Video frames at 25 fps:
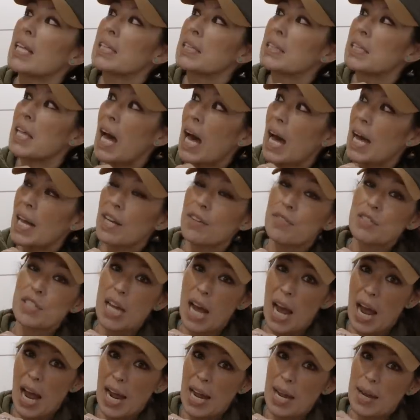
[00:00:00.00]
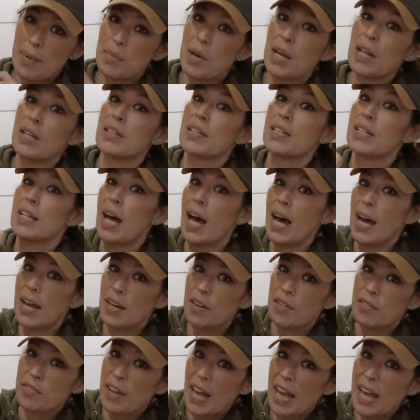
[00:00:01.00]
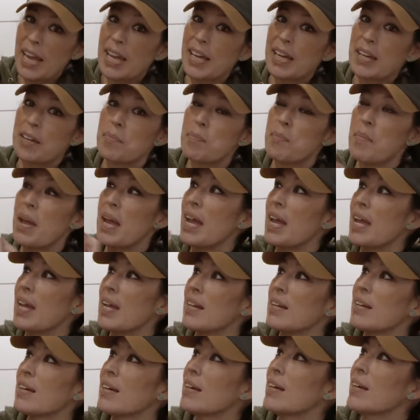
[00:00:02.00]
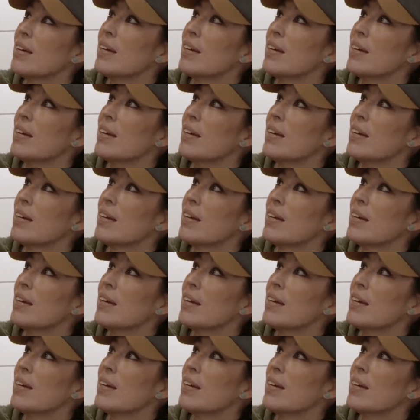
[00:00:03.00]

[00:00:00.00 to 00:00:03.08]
lot of time, a lot of handmade